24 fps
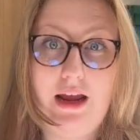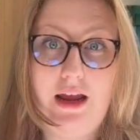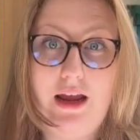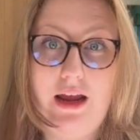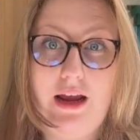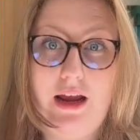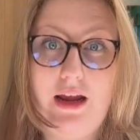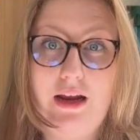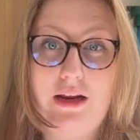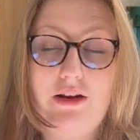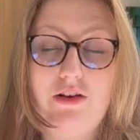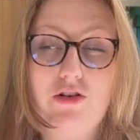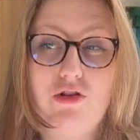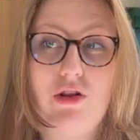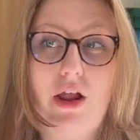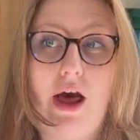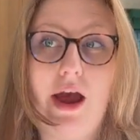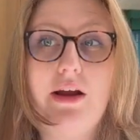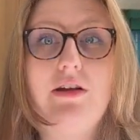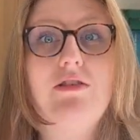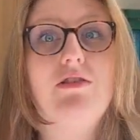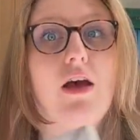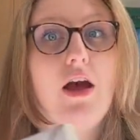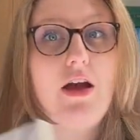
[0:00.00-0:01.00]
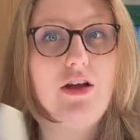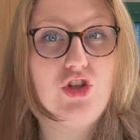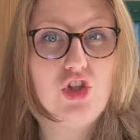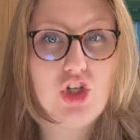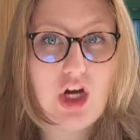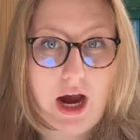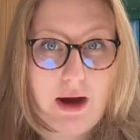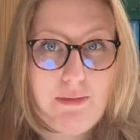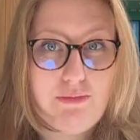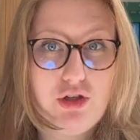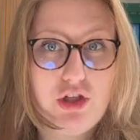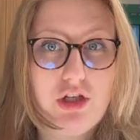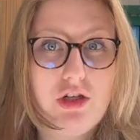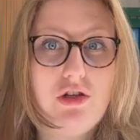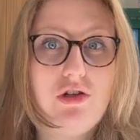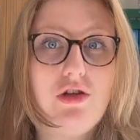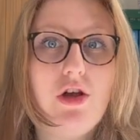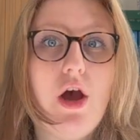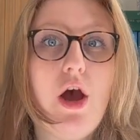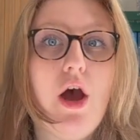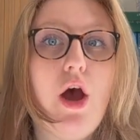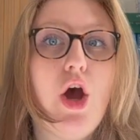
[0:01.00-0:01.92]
in like certain chapters,